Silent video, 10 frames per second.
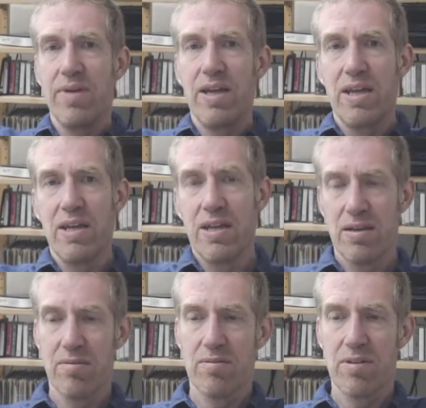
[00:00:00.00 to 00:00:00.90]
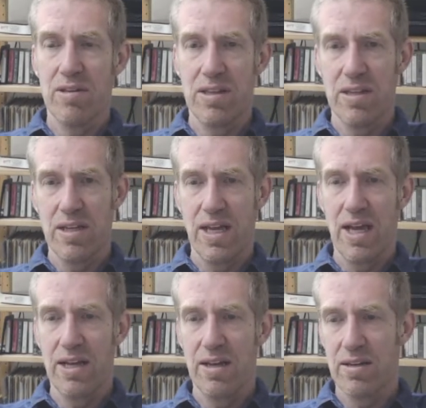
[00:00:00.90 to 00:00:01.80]
He
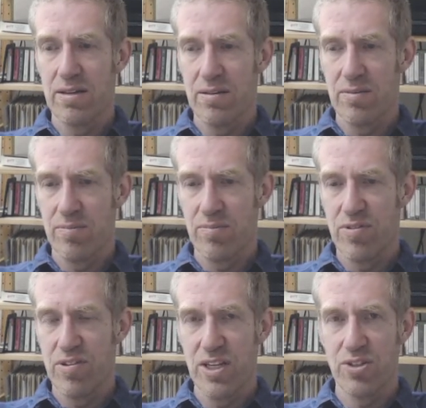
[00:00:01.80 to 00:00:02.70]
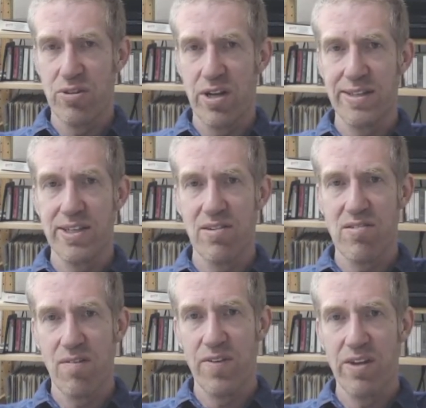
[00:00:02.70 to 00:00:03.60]
had a seizure in
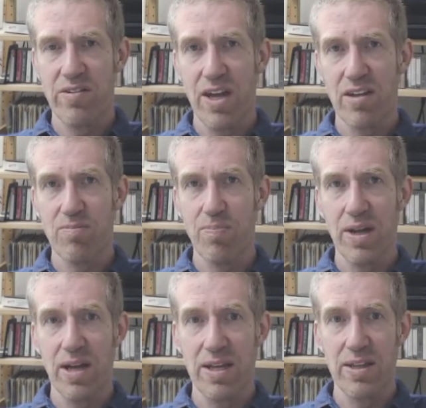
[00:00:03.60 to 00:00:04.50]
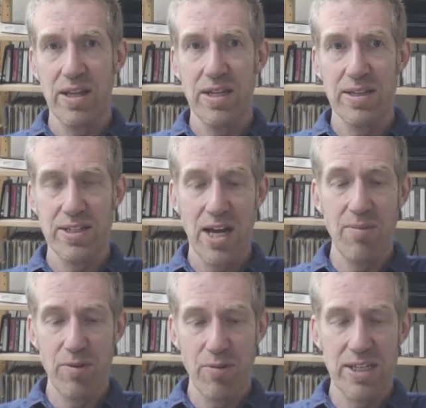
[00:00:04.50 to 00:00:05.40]
1976, but at the
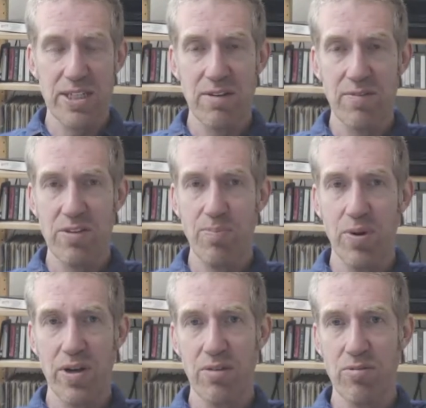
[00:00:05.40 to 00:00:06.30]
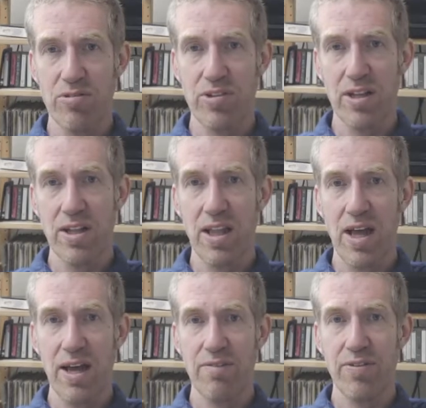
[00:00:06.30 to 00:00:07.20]
time of writing of this book, he was still
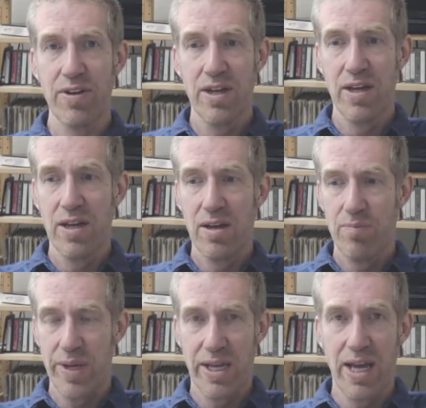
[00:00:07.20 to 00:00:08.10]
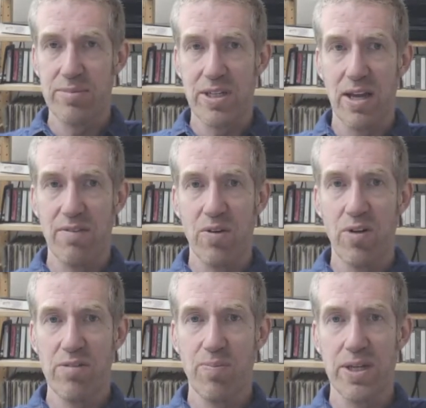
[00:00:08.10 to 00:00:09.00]
alive, being kept alive on
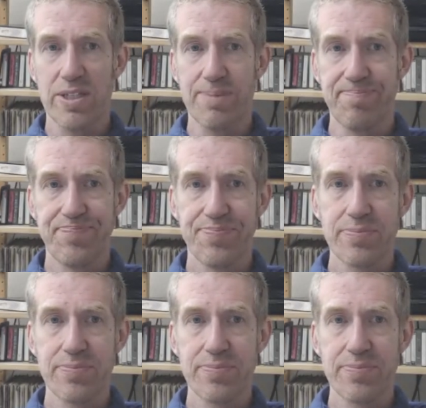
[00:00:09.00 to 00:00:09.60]
a respirator.